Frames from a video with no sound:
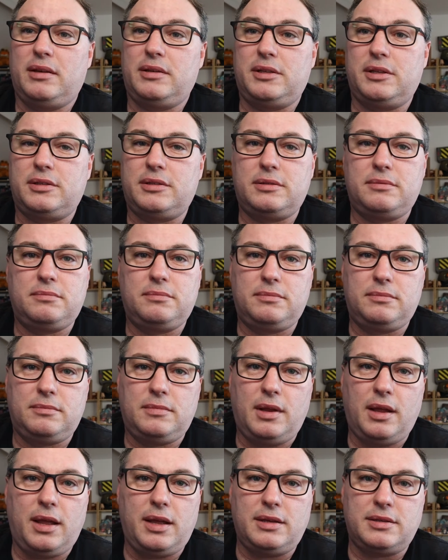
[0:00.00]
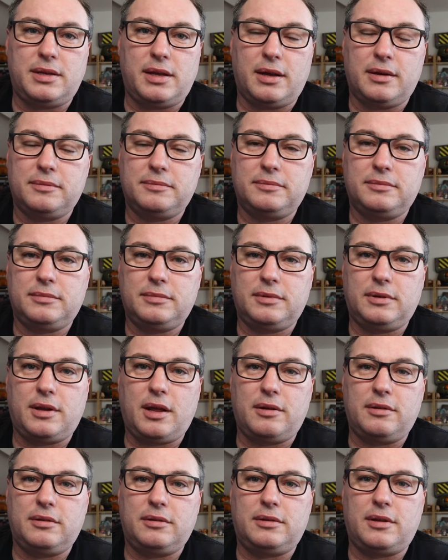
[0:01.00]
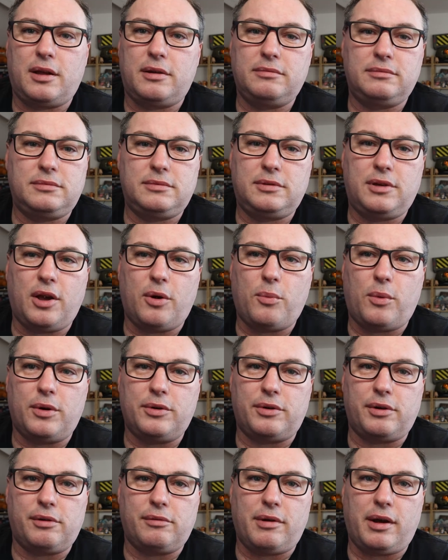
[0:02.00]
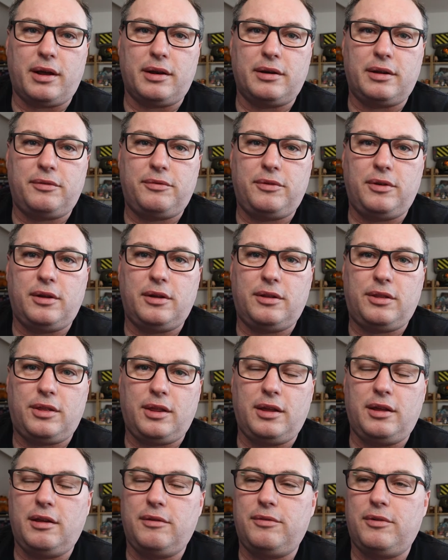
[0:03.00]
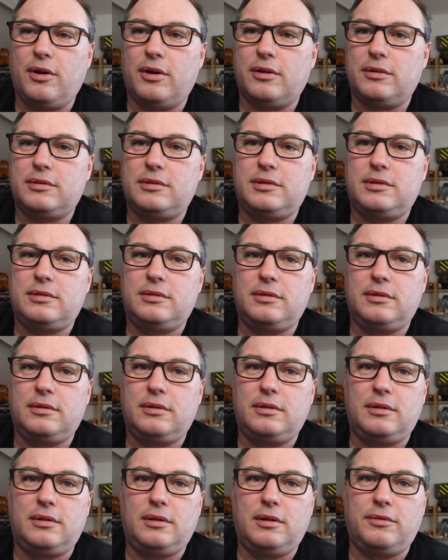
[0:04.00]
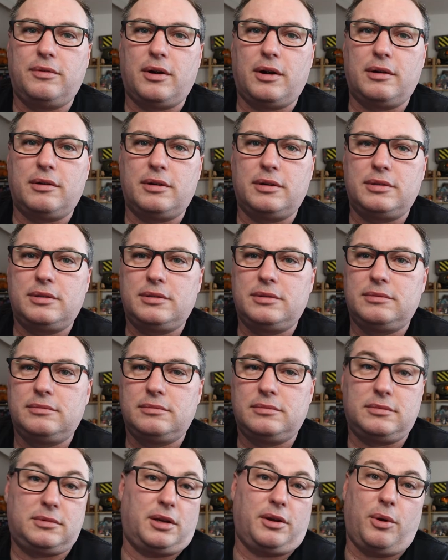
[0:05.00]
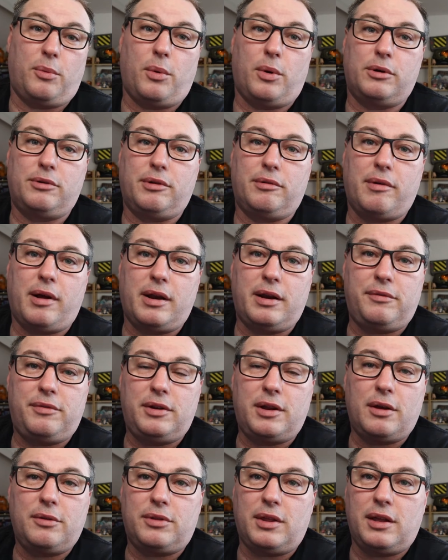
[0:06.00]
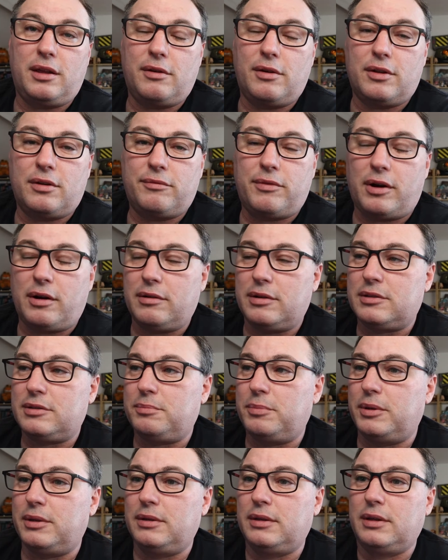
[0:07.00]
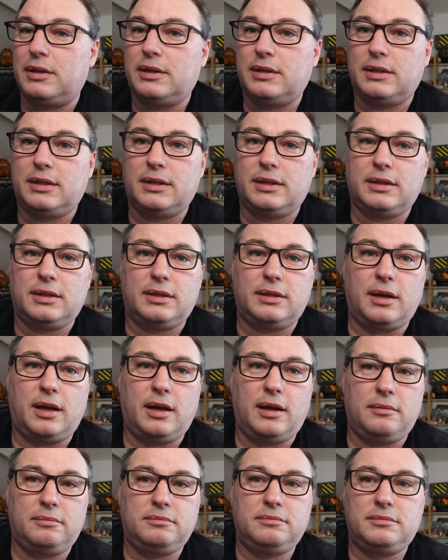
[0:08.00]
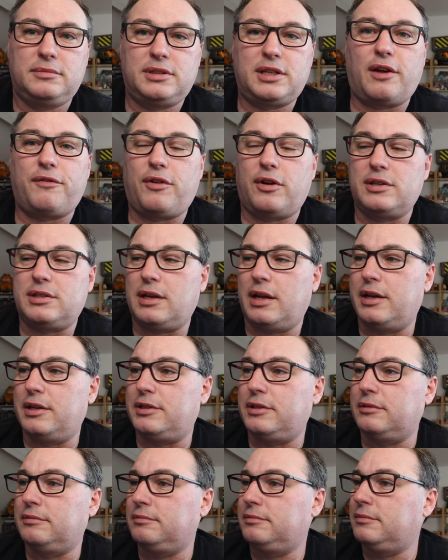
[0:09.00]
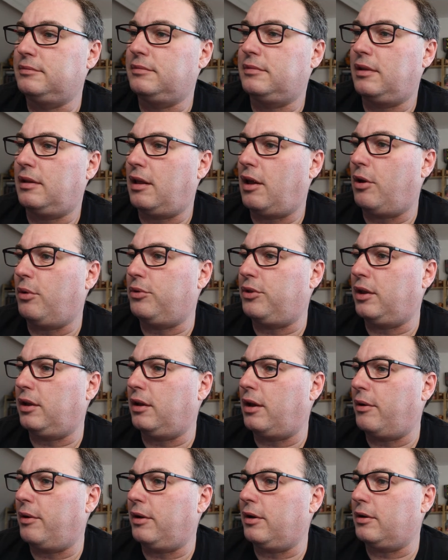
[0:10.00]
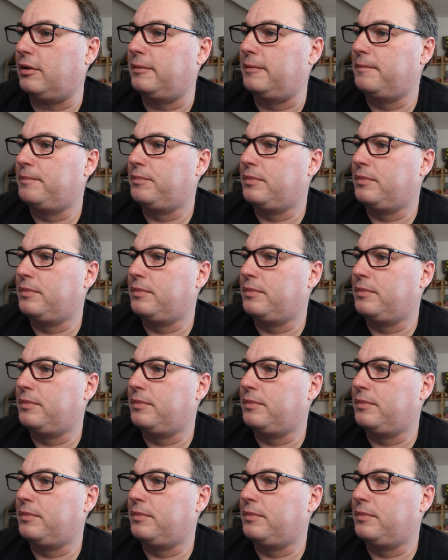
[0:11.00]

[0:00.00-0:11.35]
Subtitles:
Just easier. Don't go wandering around if you think you've got the virus. Don't go wandering around if you don't think you've got the virus, but self-isolation, the whole thing going on.